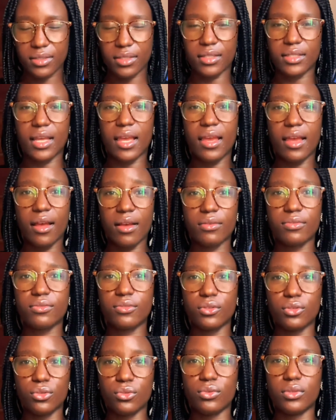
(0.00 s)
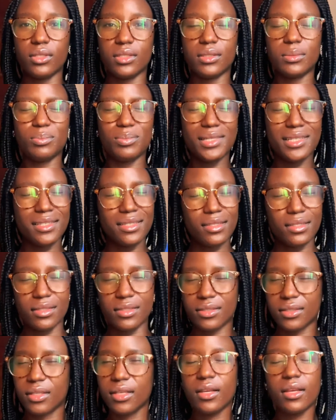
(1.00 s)
that I have for you is
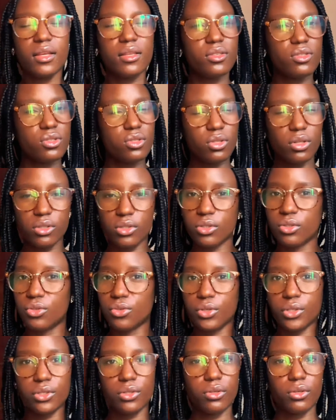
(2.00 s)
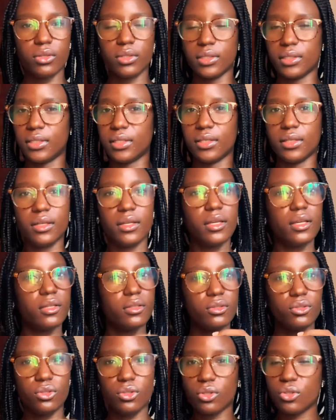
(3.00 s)
please study during the holiday.
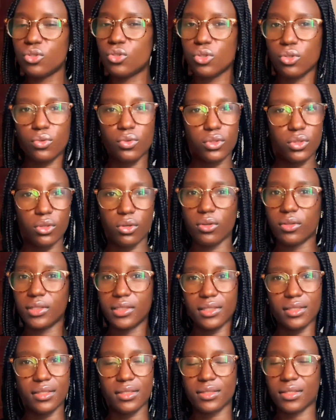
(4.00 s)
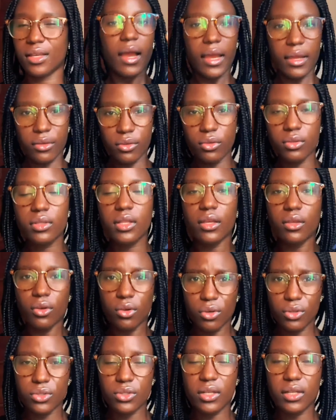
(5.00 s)
Don't joke with your holidays. I know that your
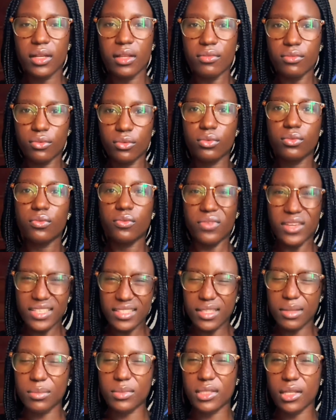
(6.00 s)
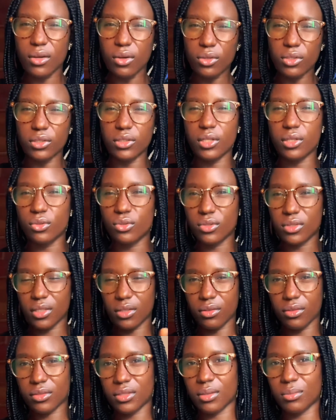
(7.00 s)
100 level first semester holiday into
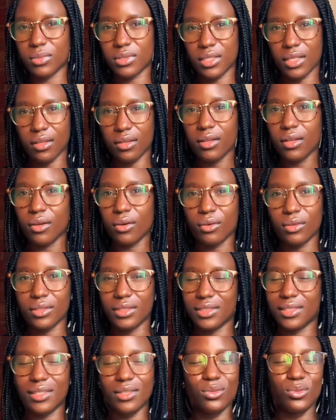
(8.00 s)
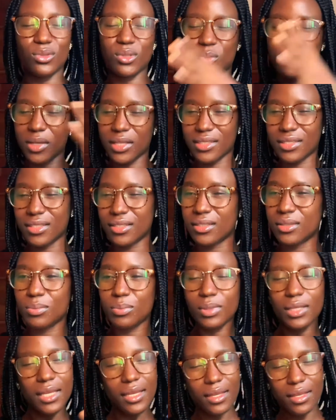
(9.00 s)
second semester holiday, you spent it
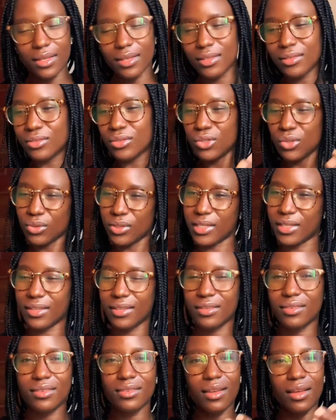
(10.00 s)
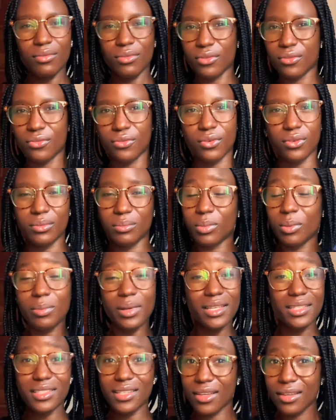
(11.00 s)
playing, joking, having fun. But my
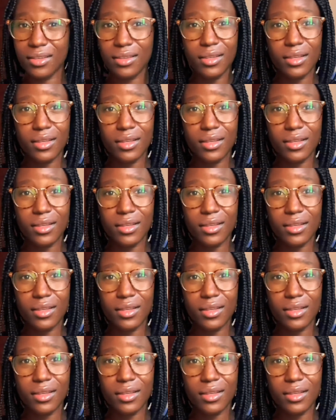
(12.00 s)
dear,